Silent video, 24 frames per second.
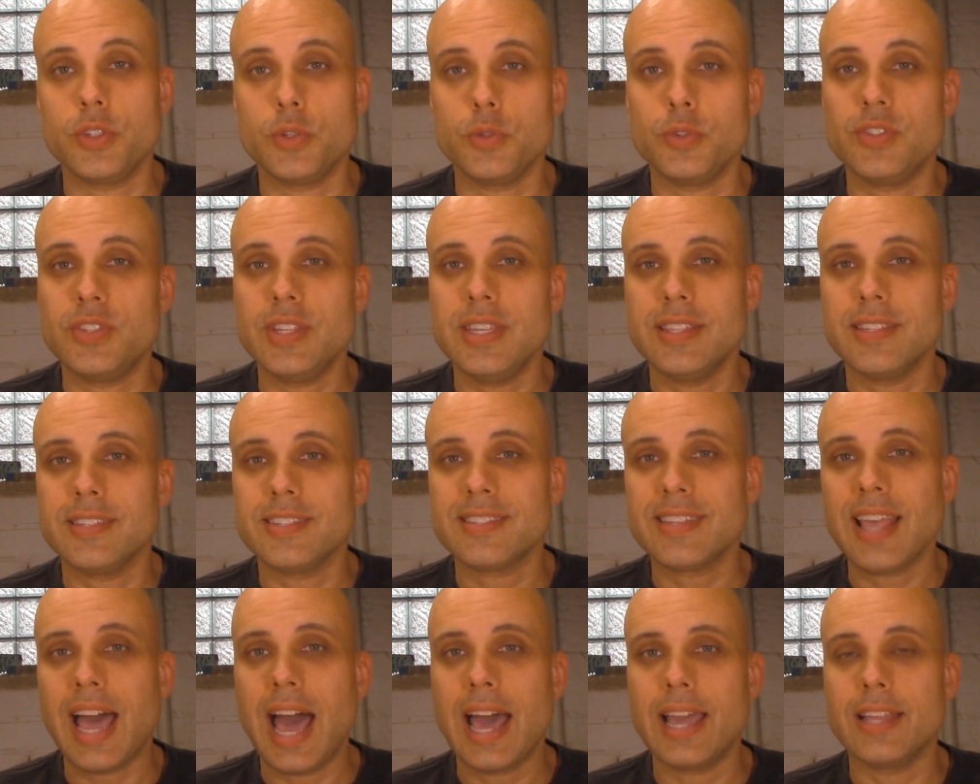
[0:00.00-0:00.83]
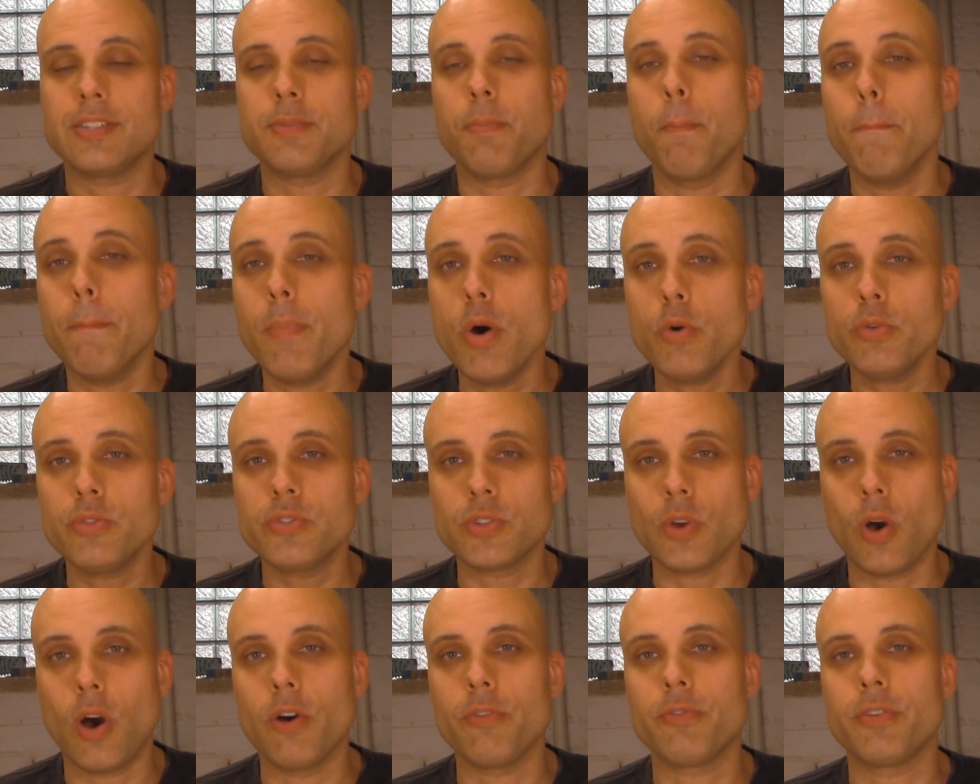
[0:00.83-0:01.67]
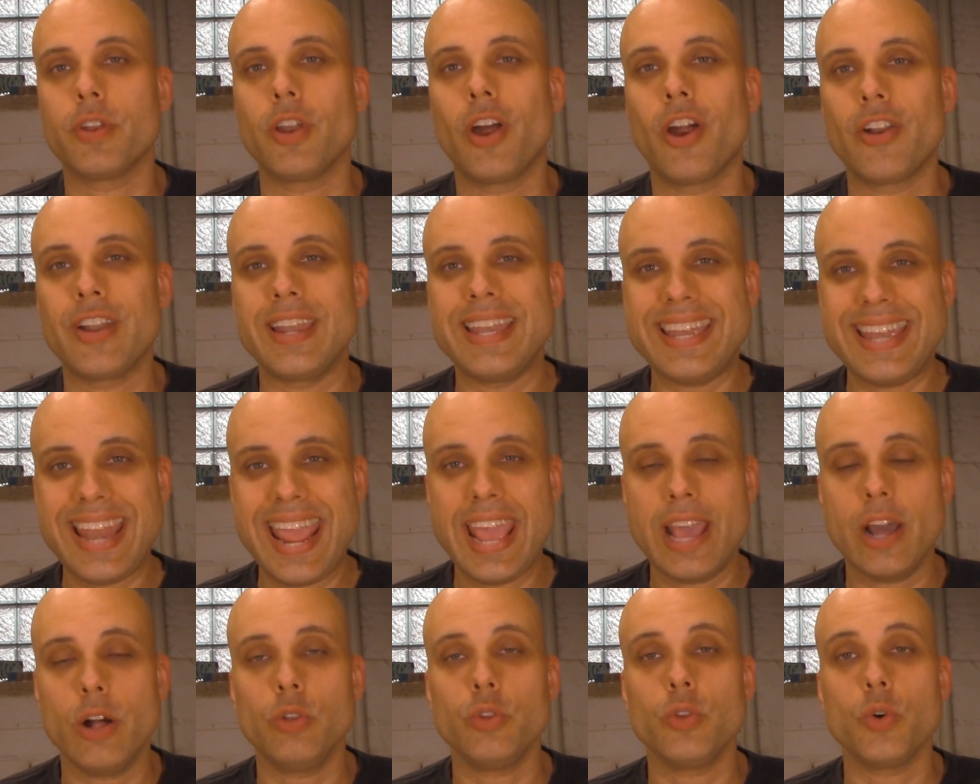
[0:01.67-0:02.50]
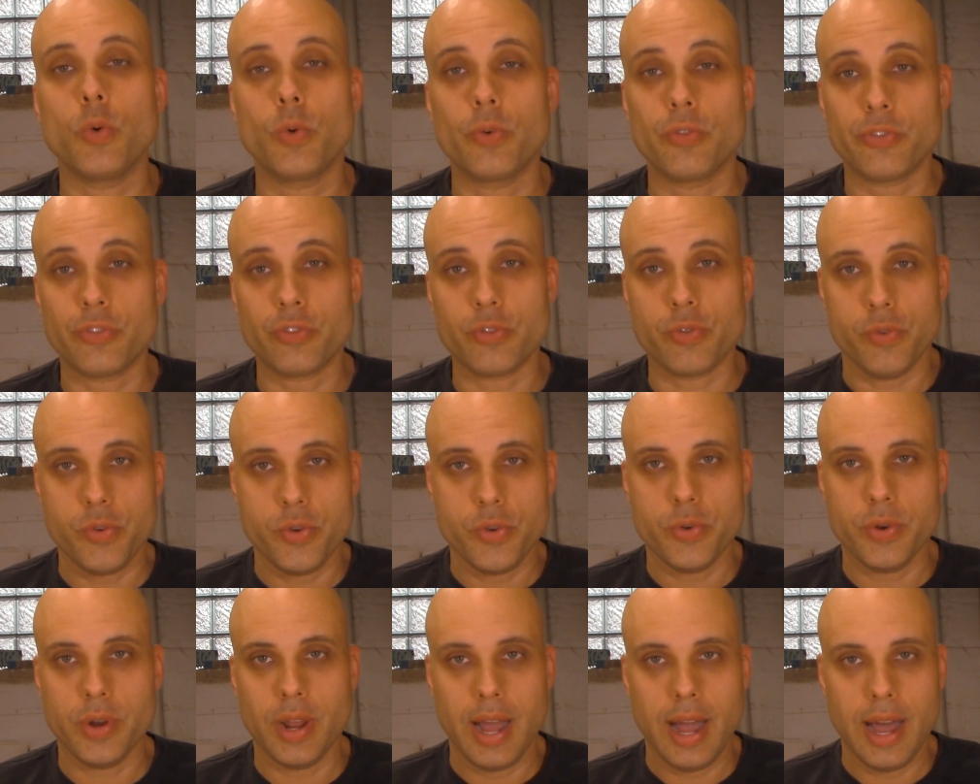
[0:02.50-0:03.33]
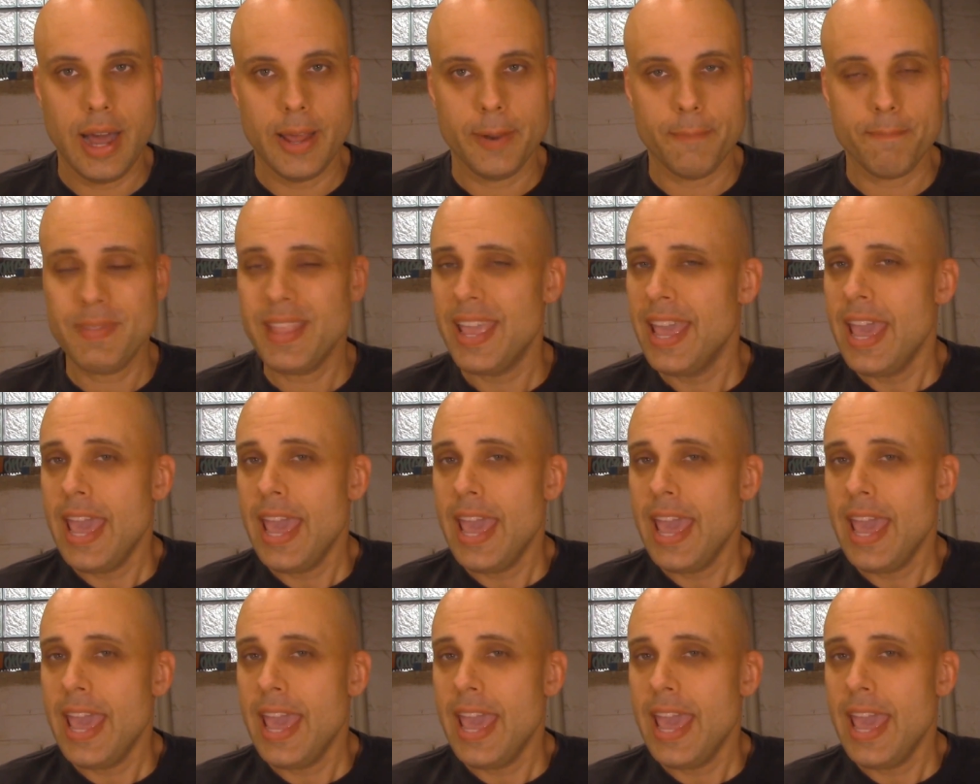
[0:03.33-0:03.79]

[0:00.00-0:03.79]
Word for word: you see the sides most often are nailed or screwed on.